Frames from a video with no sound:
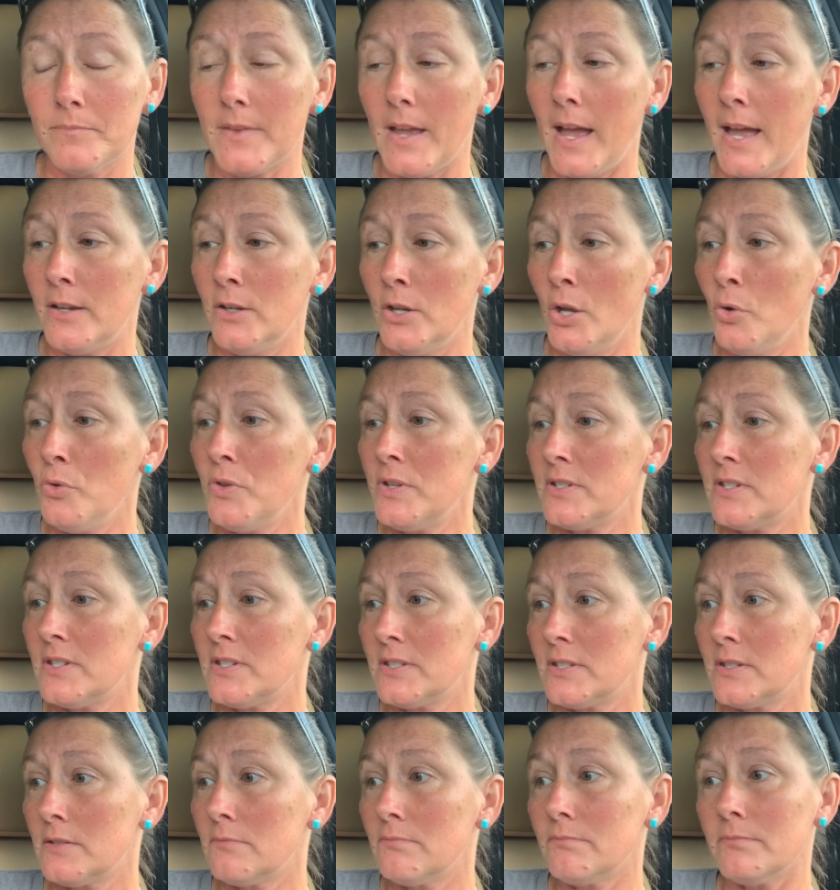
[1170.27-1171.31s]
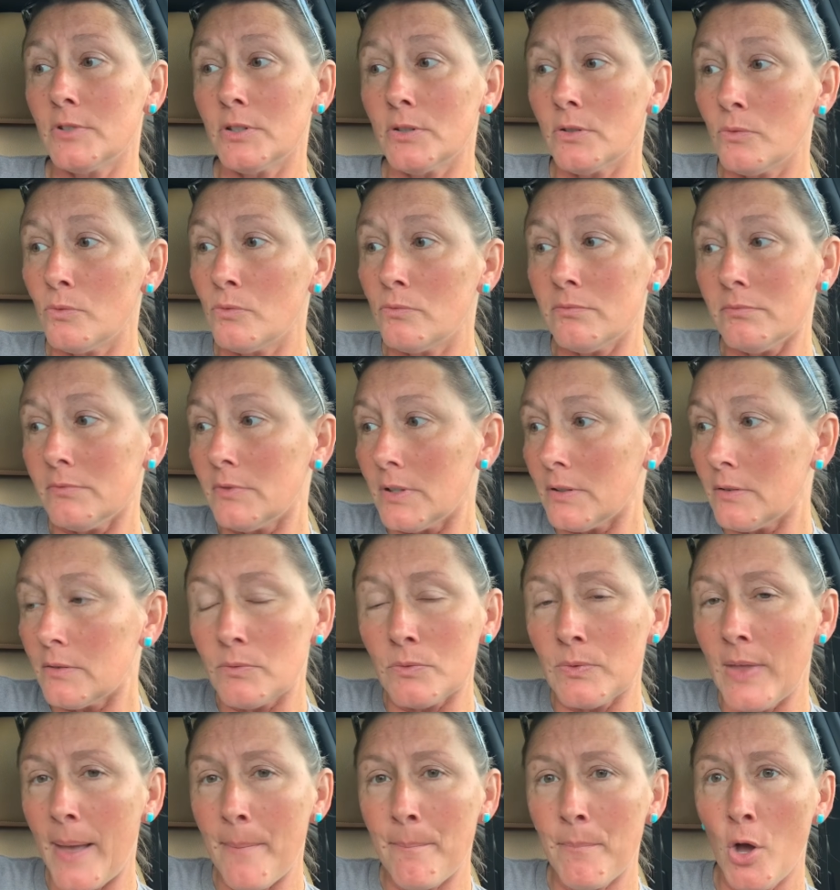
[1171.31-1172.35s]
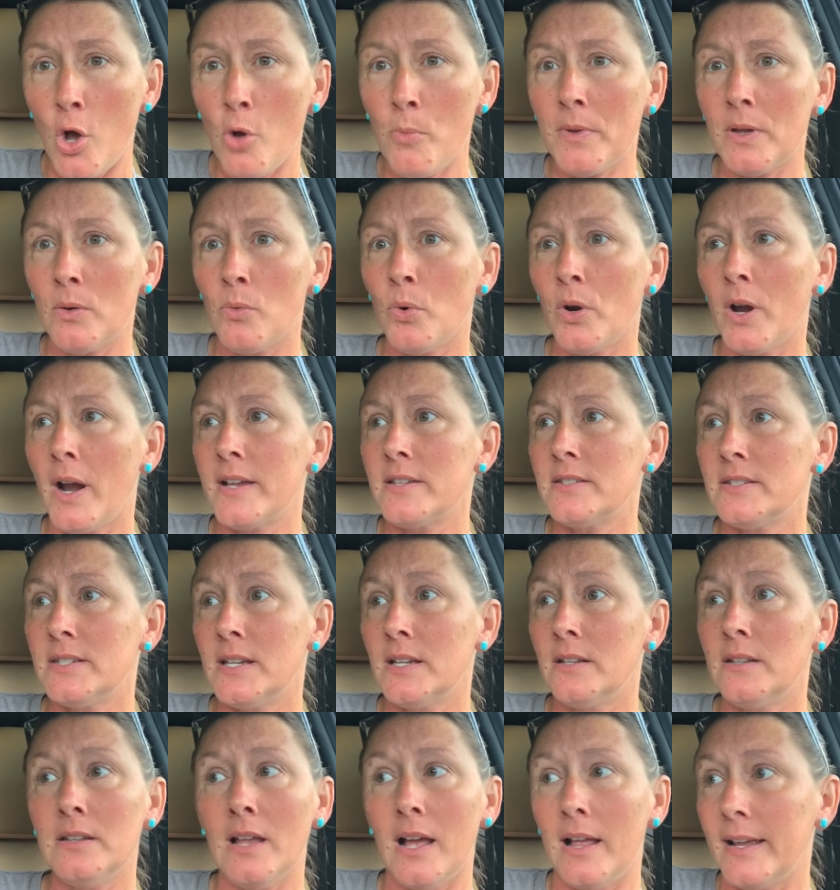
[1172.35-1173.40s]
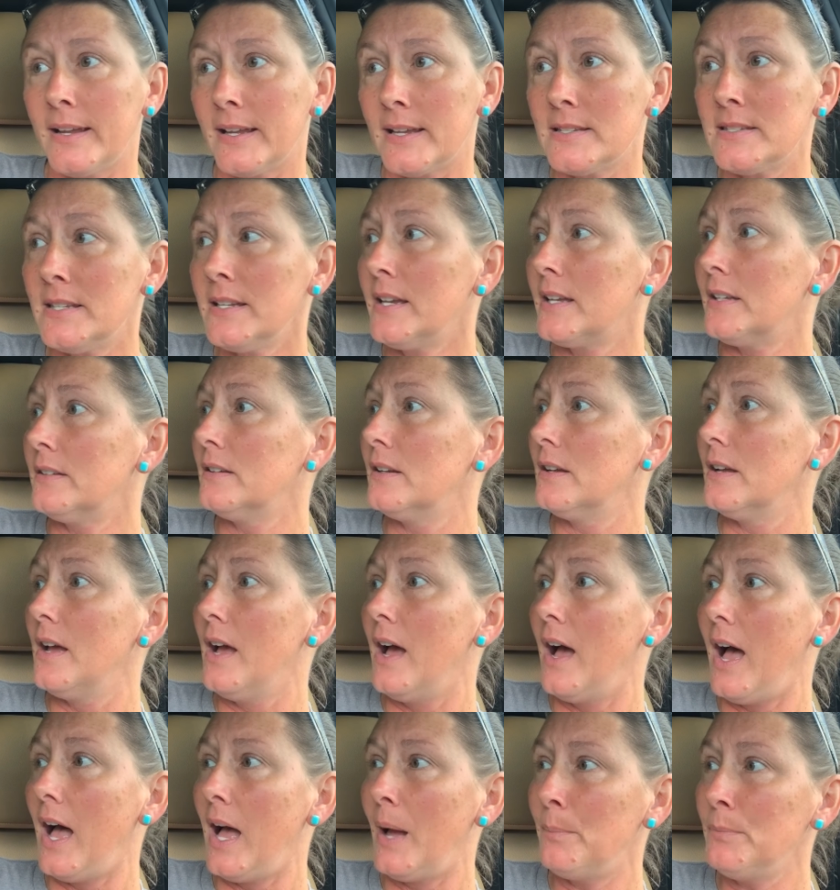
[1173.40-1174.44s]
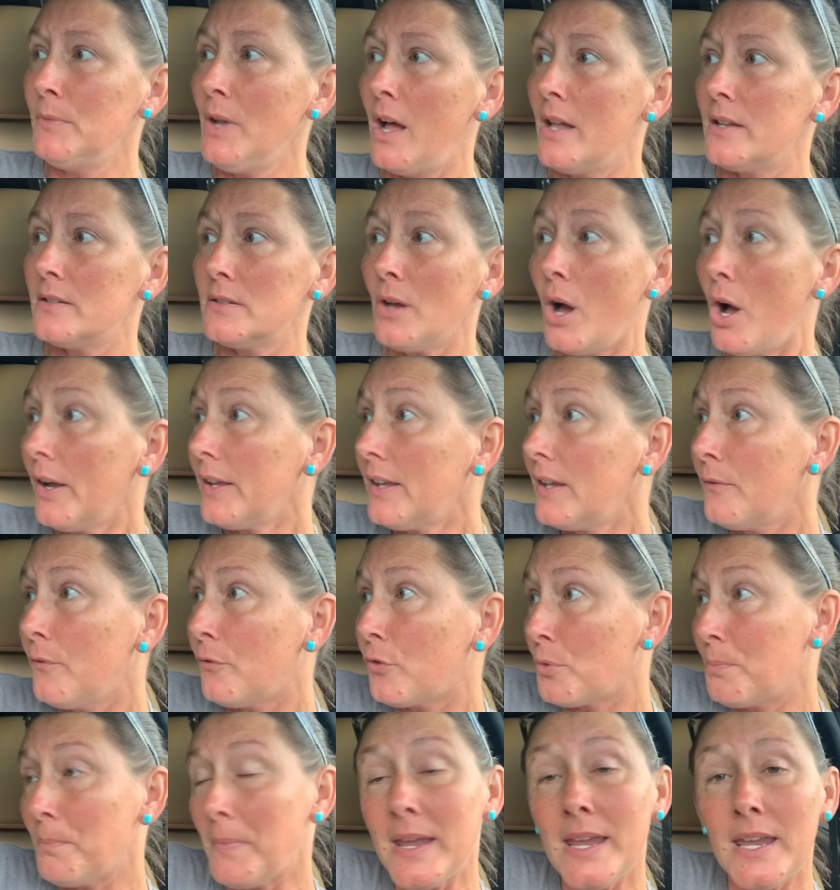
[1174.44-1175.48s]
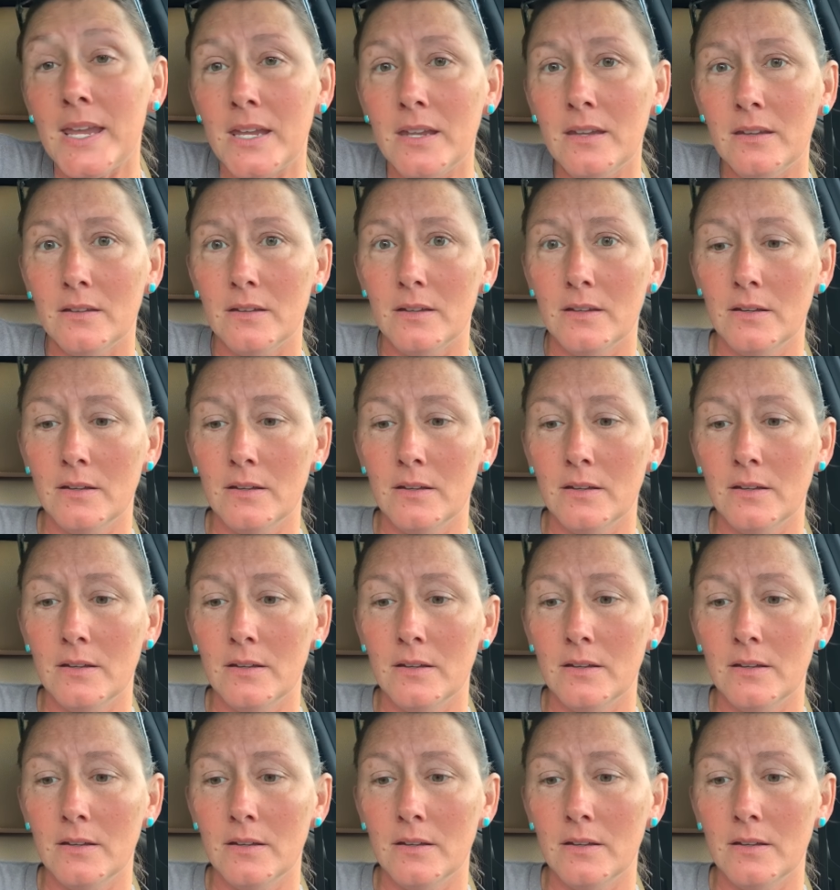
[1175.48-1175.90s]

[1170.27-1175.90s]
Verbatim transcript: I know this is that moment where I said, like I said, I'm not talking for me